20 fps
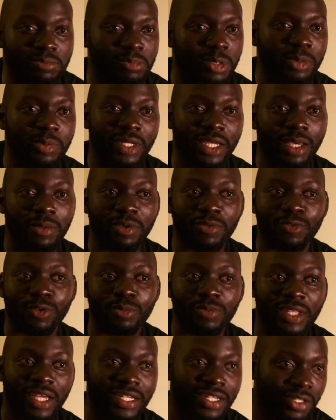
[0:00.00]
maybe coming
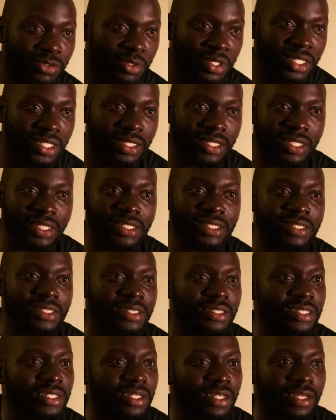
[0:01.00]
from the under-23s.